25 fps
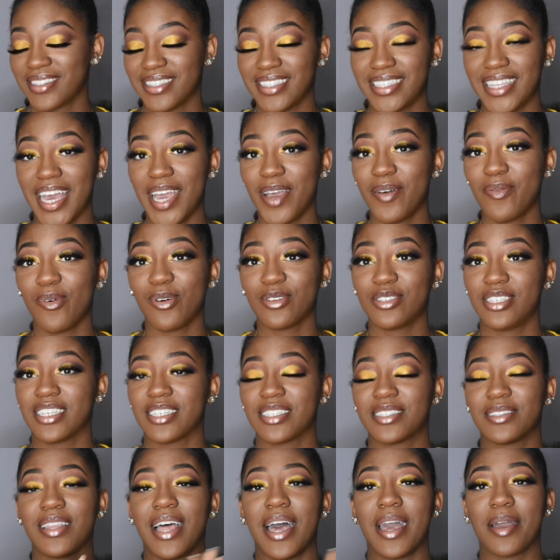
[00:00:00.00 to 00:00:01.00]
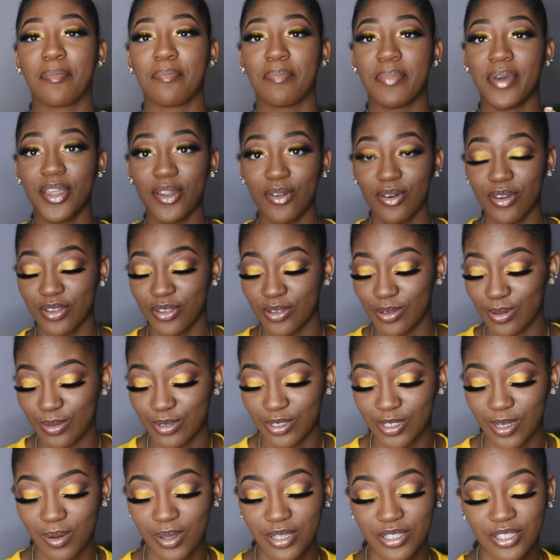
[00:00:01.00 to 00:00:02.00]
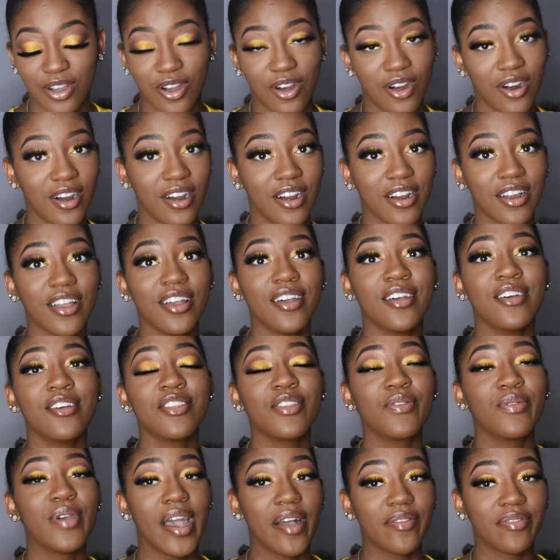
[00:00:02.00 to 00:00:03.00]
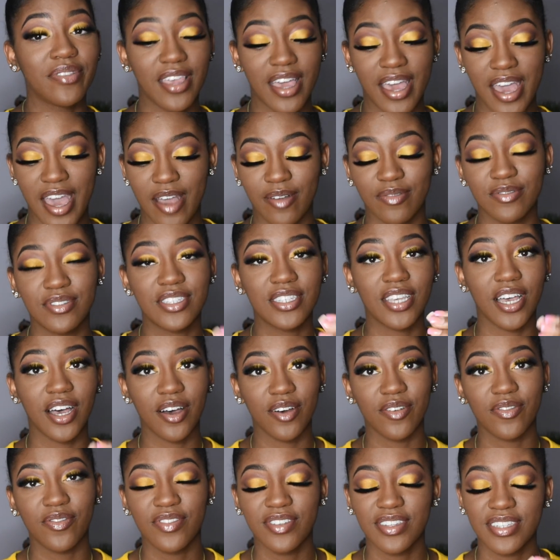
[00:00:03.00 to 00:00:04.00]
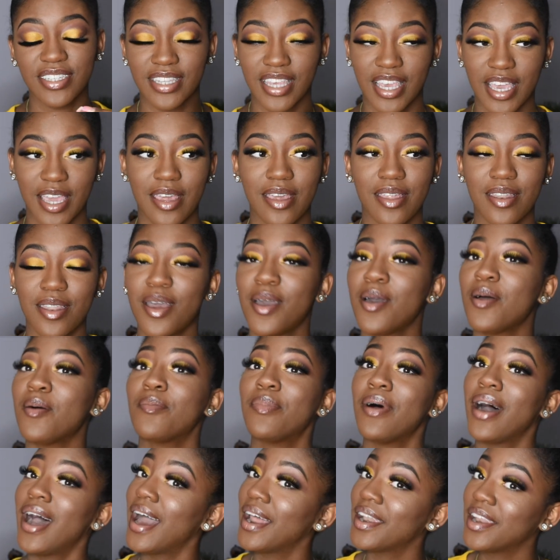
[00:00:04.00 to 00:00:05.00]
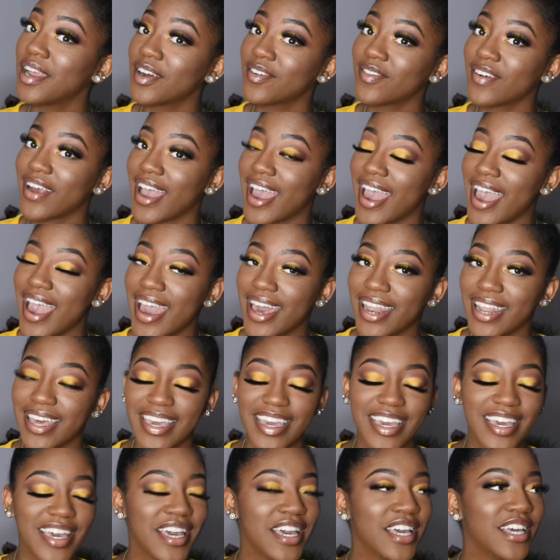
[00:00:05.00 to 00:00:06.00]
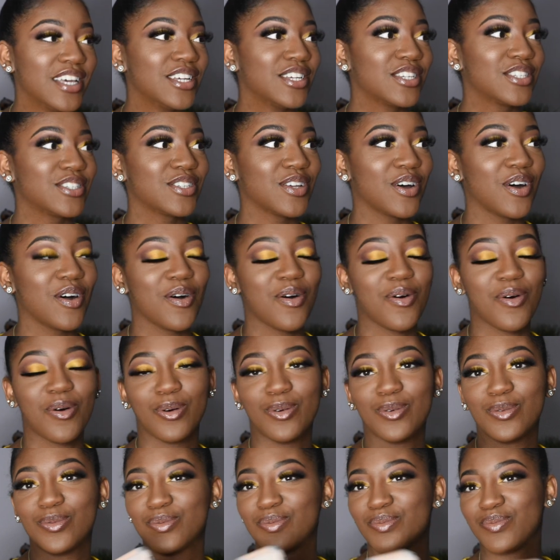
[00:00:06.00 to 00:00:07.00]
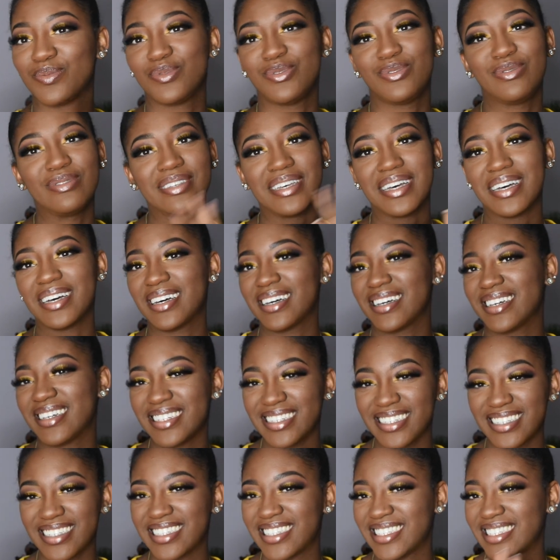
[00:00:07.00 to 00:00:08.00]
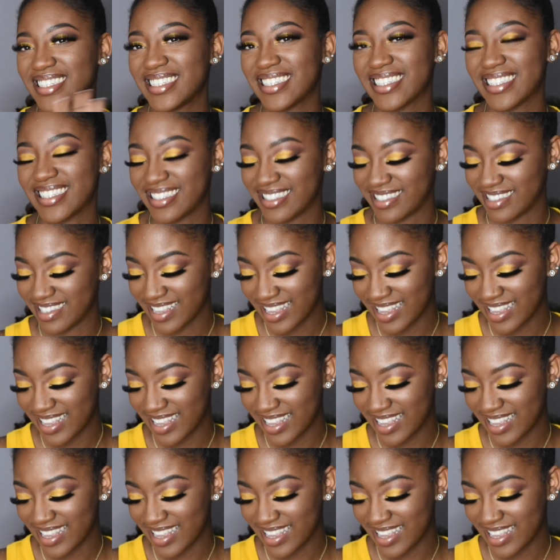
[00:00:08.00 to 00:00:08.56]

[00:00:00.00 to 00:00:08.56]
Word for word: they will just like bid on you, so it's hard. You have to have tough skin, but I never had it, so uh, it's just